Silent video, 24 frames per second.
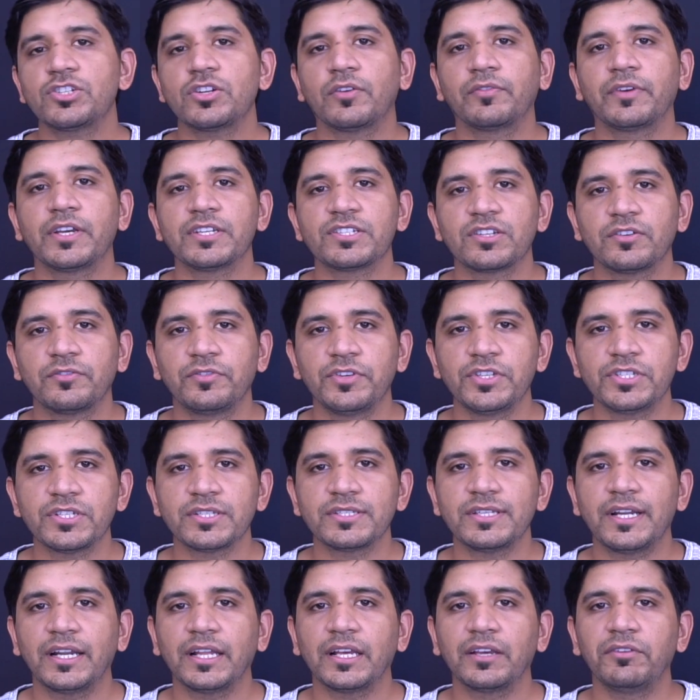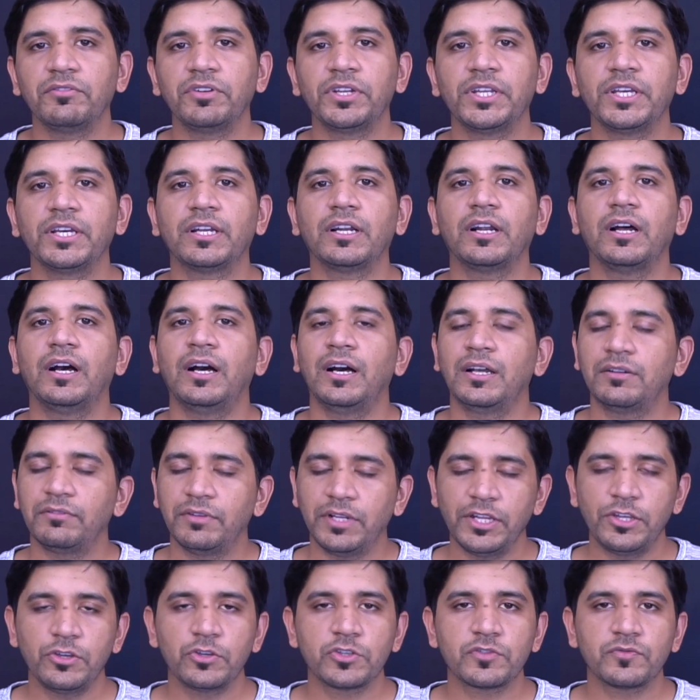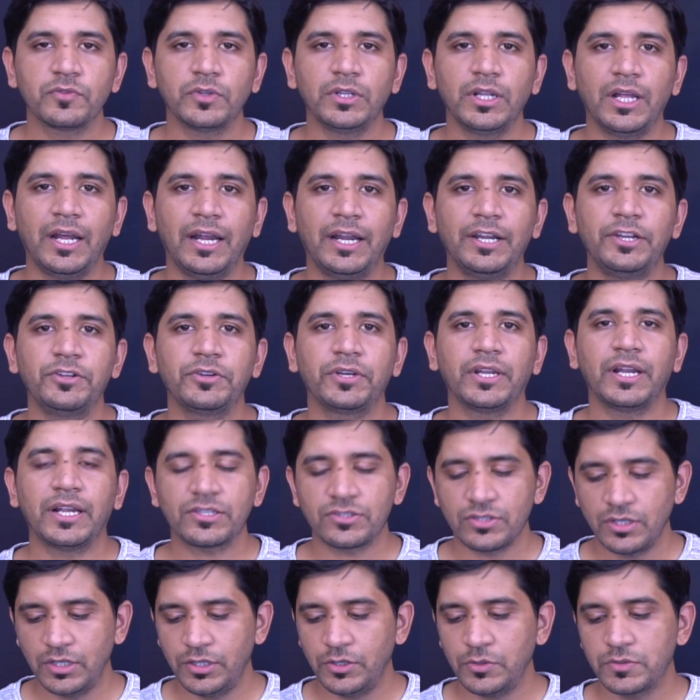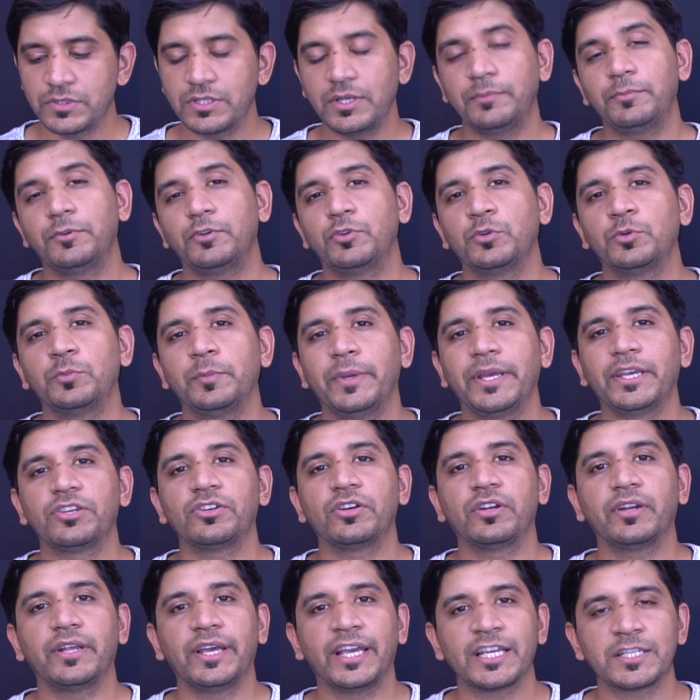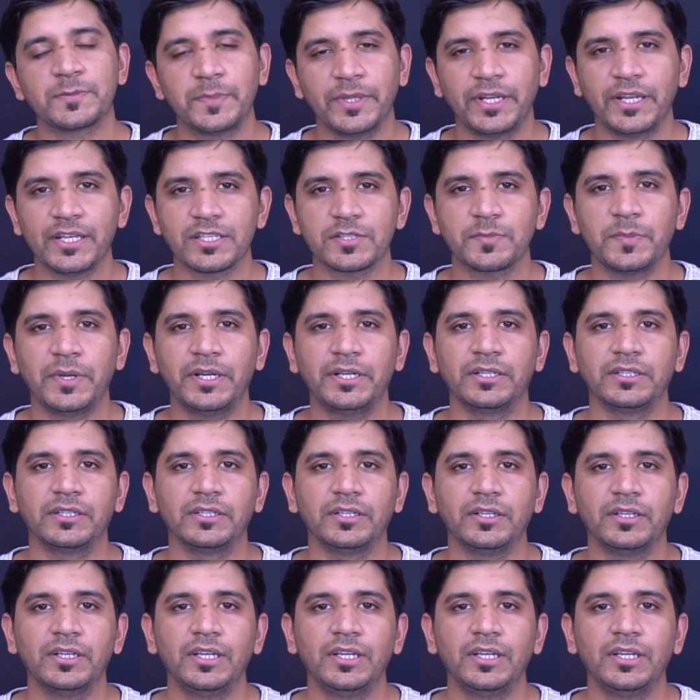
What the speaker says: of gesture features that are given here are very useful and you can actually use them to make your experience better.